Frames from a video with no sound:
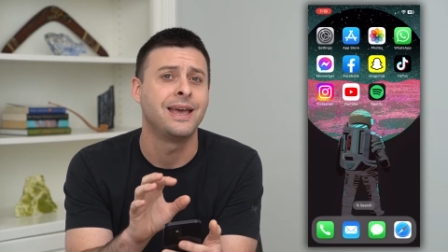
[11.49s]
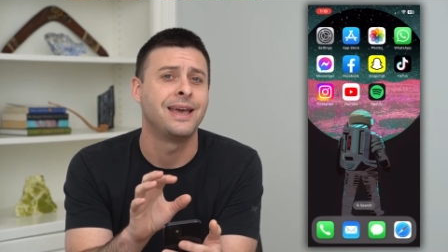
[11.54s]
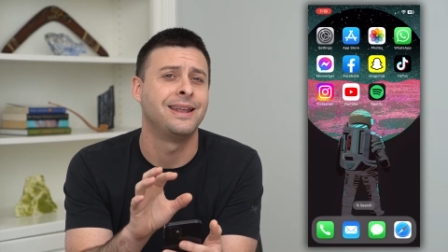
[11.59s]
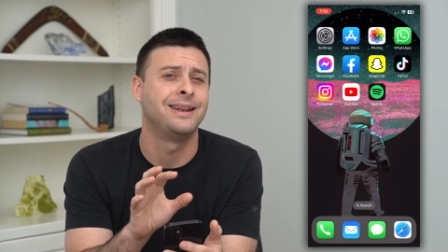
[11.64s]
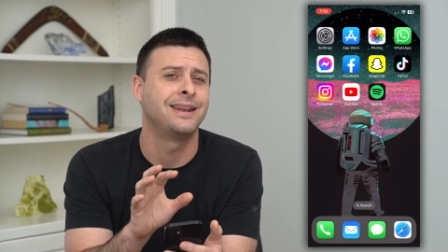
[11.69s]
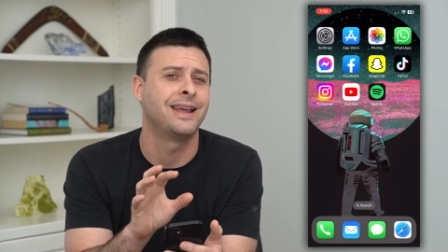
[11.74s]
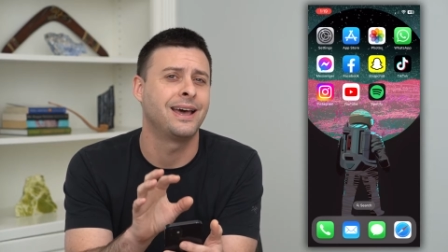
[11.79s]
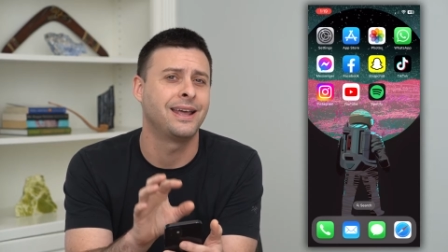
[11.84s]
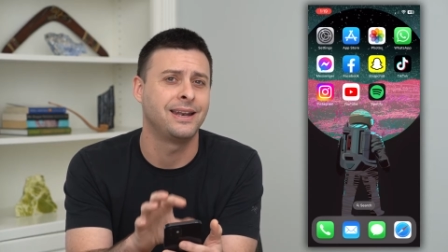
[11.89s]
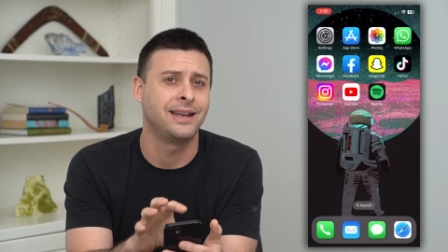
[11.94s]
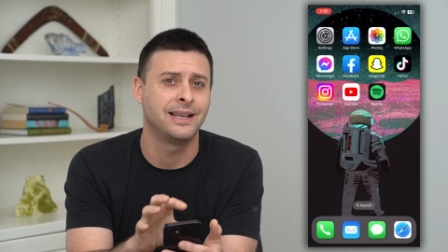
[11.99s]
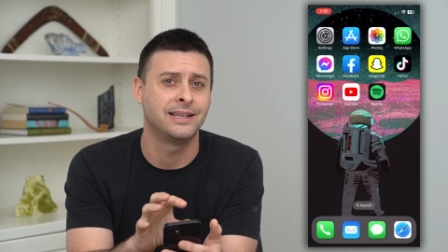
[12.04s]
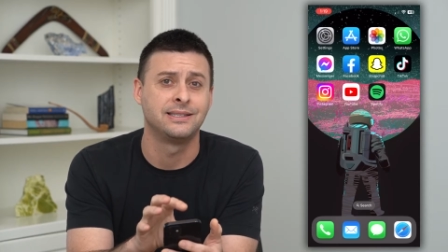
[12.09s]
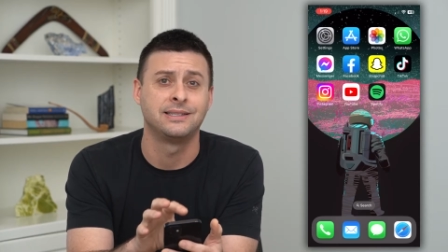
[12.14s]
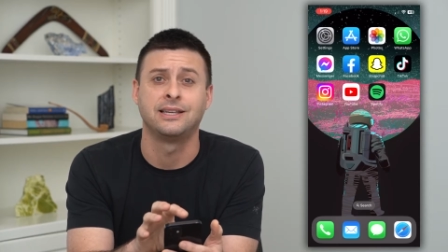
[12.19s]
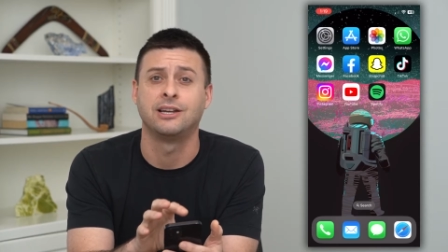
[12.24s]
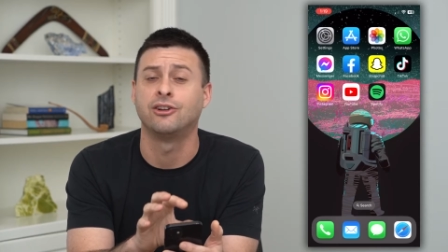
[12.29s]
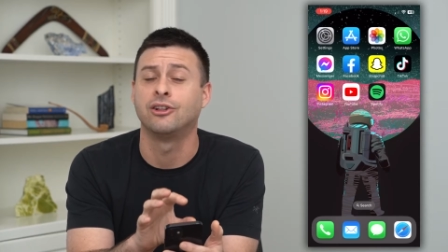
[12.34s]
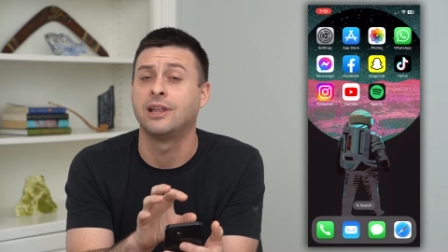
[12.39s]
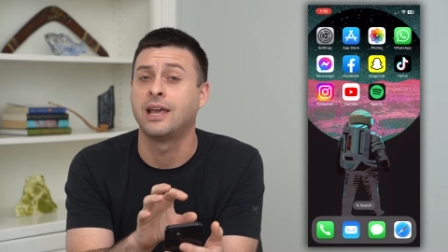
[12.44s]
not
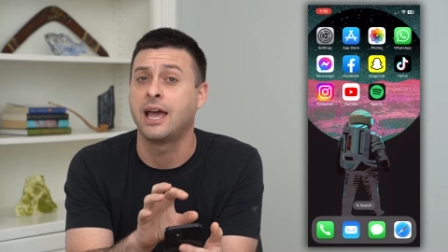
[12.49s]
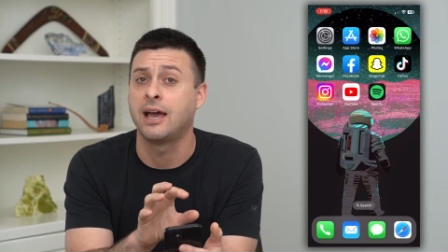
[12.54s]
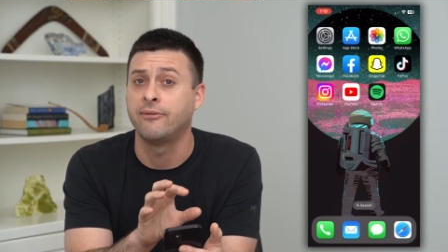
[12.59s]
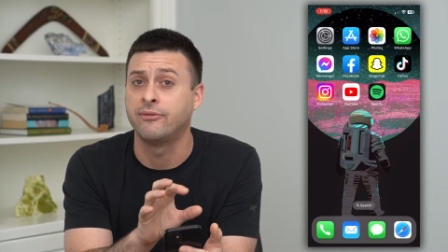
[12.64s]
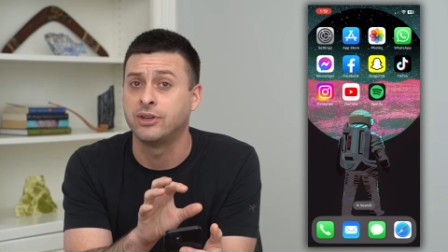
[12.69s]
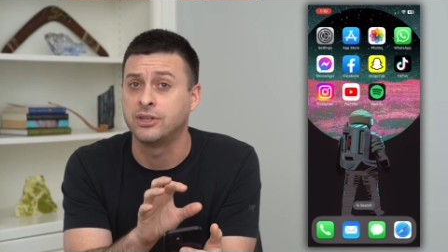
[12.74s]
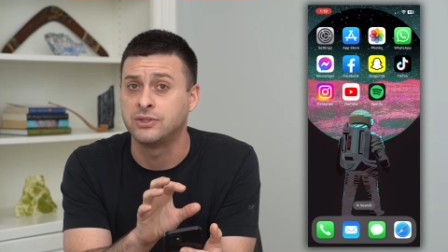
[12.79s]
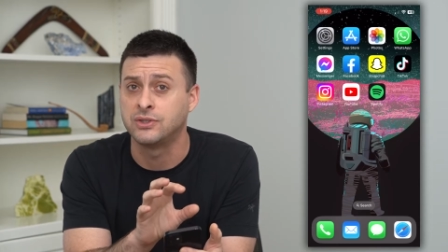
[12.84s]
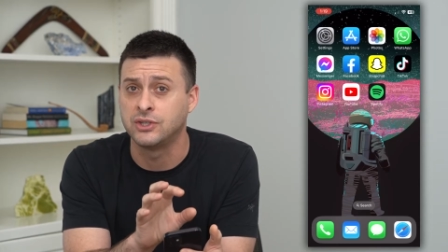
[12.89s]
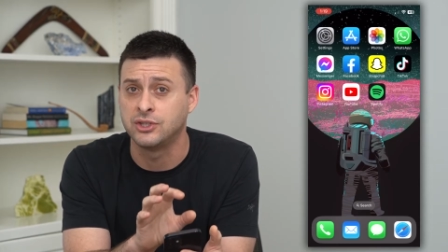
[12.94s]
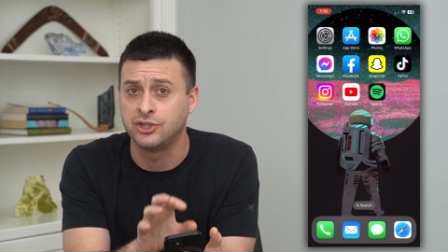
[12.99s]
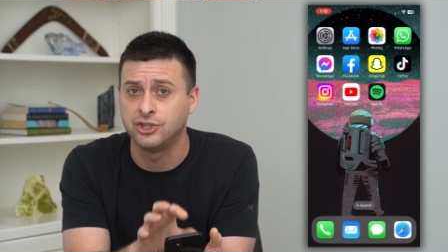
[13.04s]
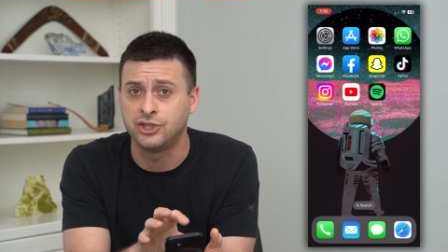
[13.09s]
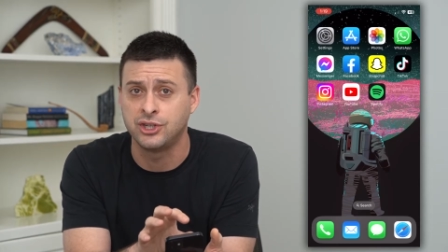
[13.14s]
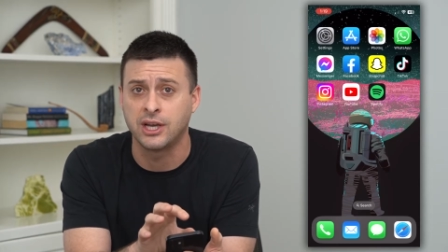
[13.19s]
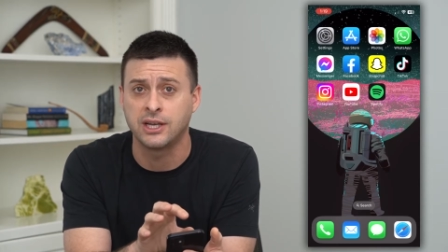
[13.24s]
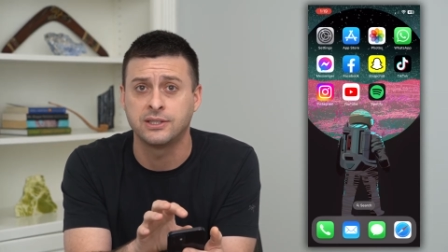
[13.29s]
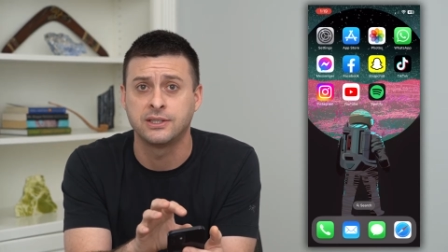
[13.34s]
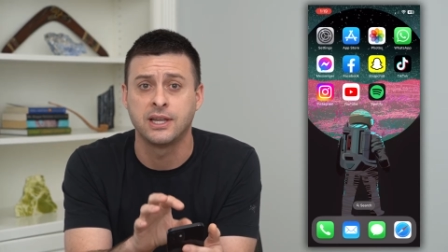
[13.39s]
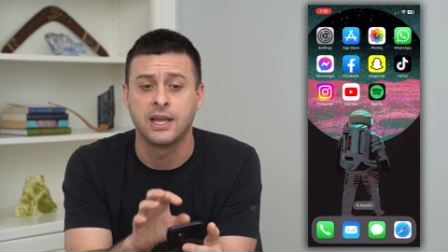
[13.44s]
necessarily have it
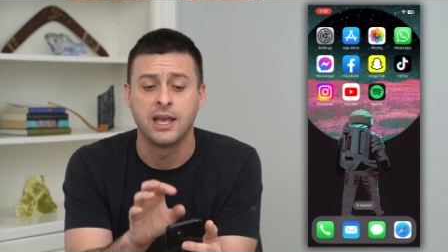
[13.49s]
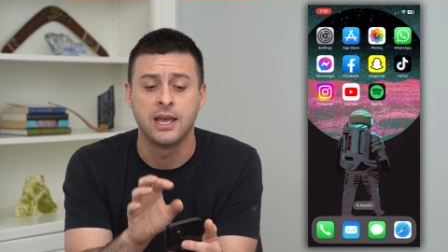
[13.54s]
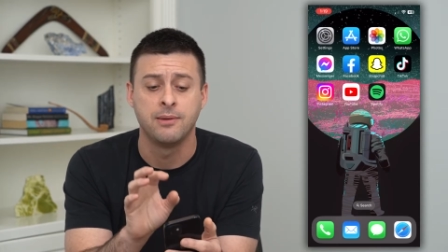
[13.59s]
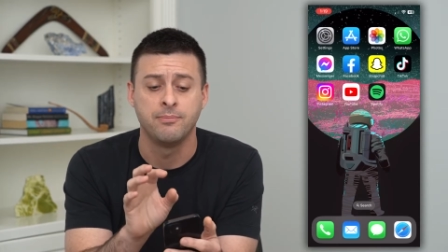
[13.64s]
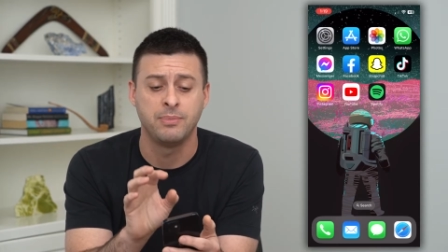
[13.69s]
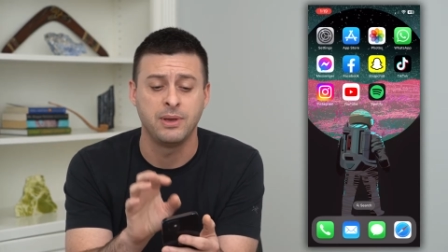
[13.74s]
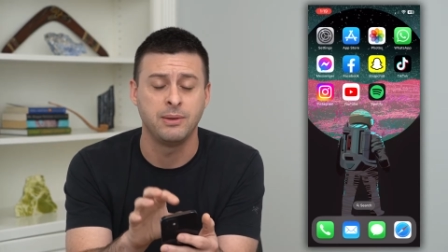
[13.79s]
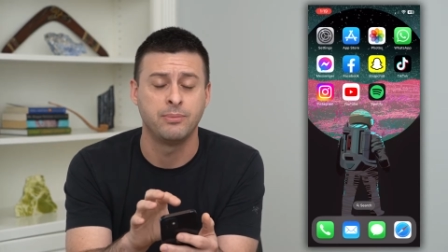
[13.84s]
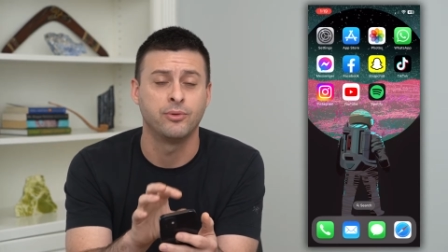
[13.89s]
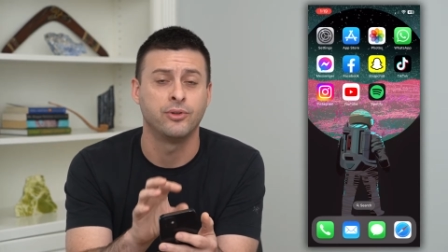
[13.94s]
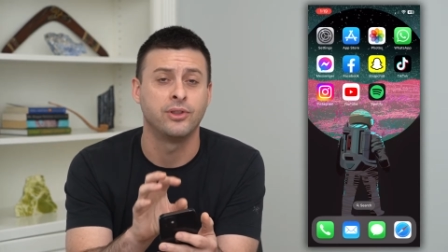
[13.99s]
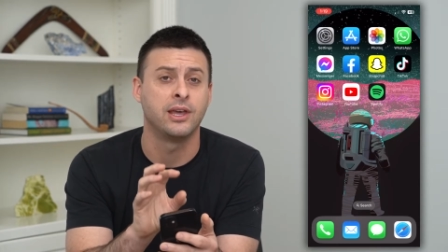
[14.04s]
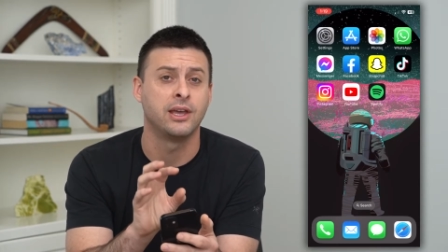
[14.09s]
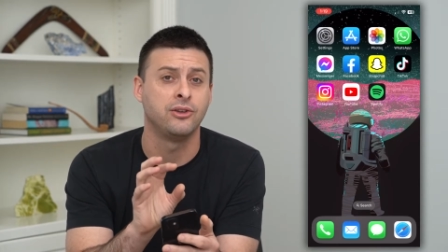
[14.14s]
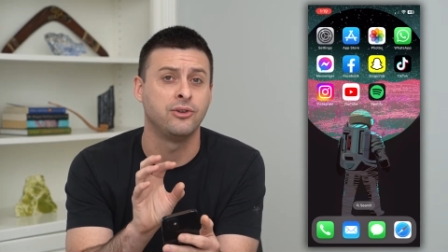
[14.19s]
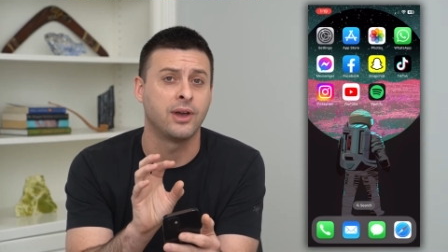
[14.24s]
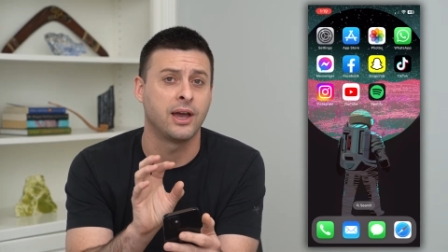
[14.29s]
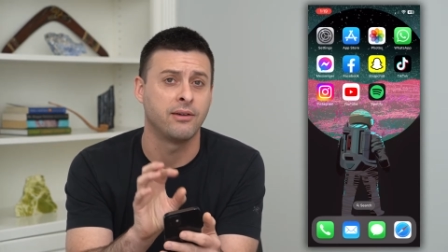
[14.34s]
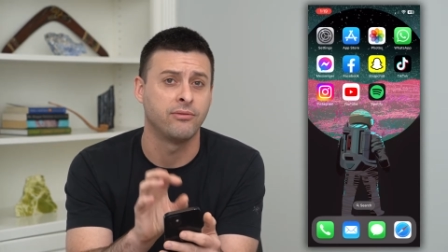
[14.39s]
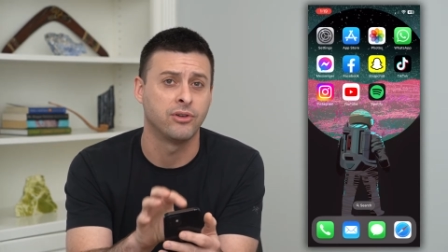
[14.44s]
suggest people that
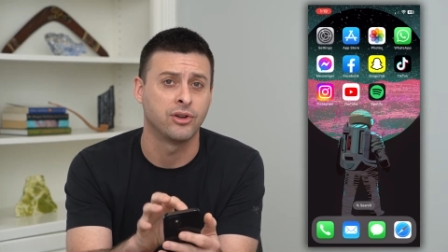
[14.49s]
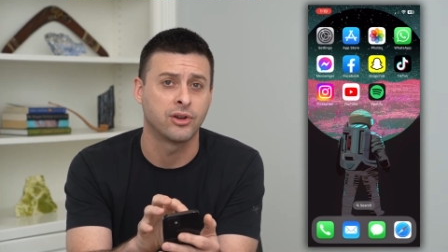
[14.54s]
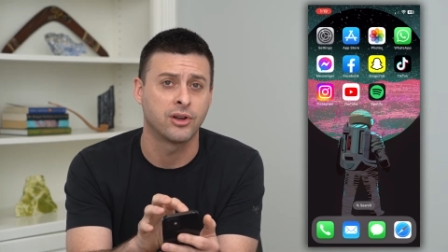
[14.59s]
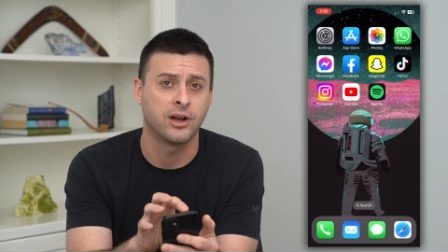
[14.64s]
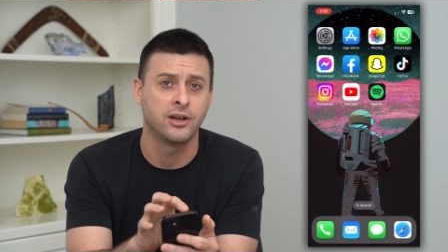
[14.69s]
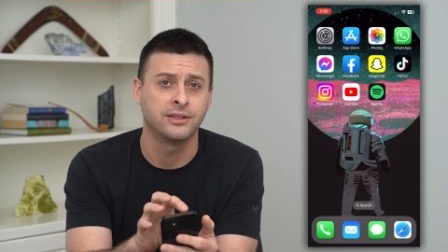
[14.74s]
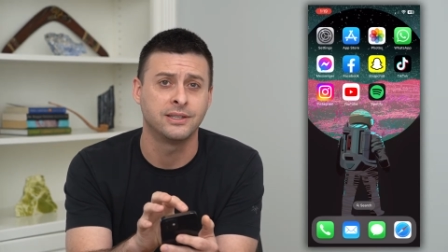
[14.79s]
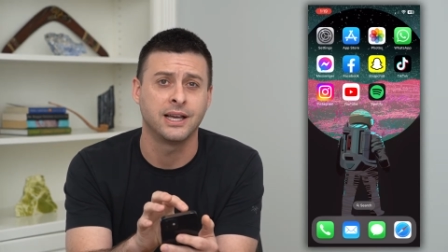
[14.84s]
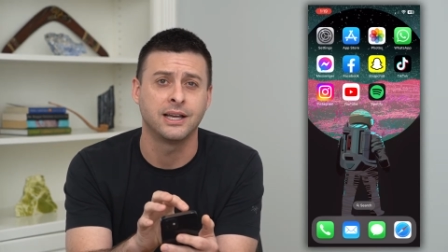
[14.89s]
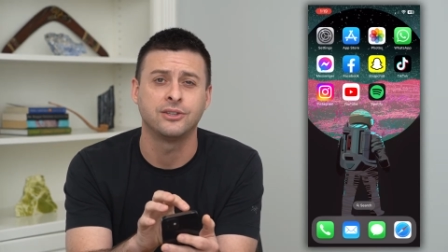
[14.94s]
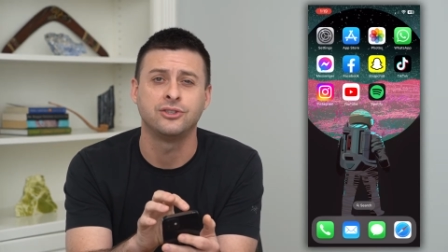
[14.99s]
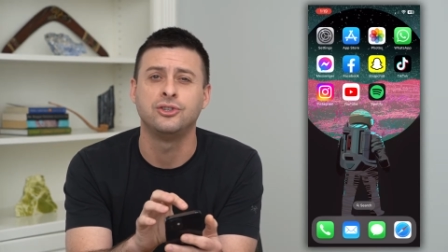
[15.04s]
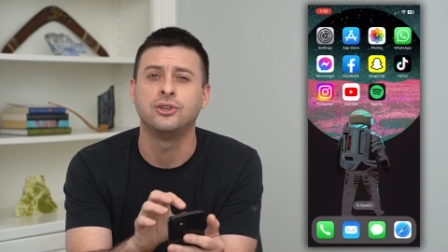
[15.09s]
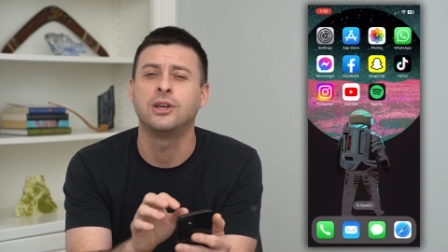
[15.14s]
you have their contacts.